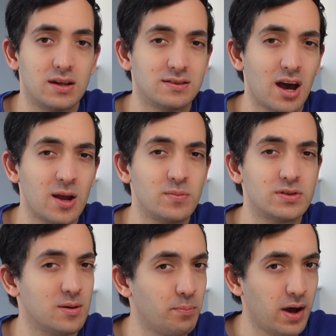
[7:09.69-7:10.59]

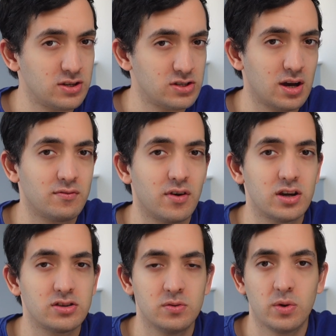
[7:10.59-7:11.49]
types: the punch down
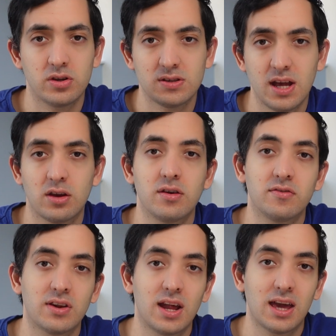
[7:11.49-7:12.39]
version, where you take your
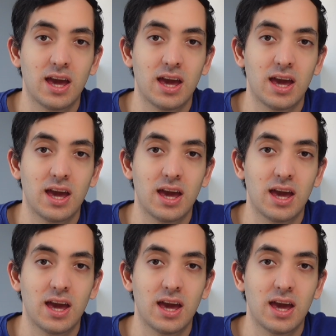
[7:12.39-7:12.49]
Ethernet